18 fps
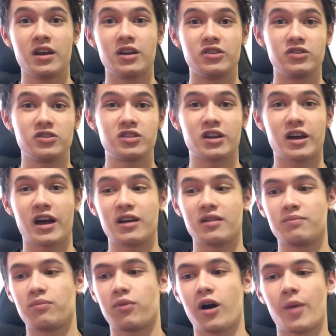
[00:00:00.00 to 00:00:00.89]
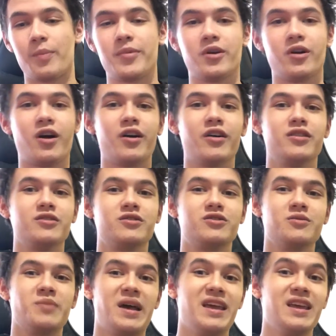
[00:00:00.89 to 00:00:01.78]
just to kind of pop it on
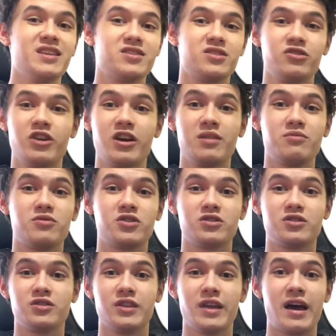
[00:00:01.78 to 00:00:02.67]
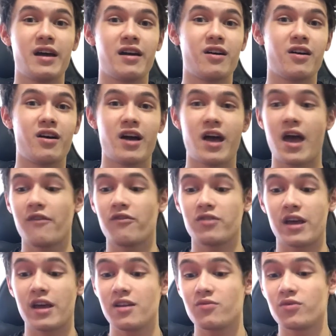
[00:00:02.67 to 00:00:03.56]
to my Instagram, just so that
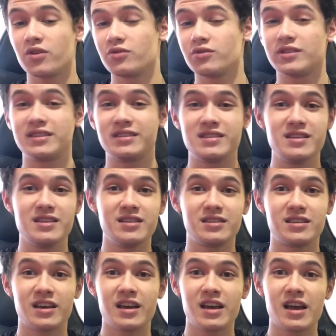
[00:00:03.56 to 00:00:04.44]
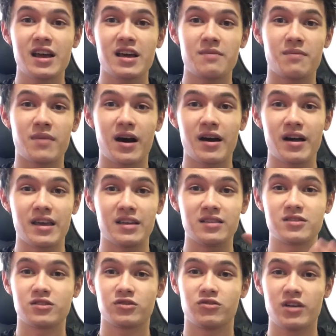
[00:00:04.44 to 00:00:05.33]
every anyone who sees my
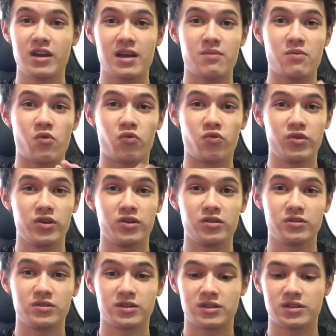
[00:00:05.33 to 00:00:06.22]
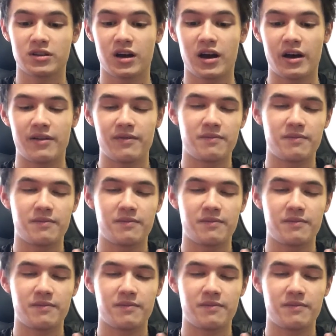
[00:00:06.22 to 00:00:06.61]
Instagram Reels uh,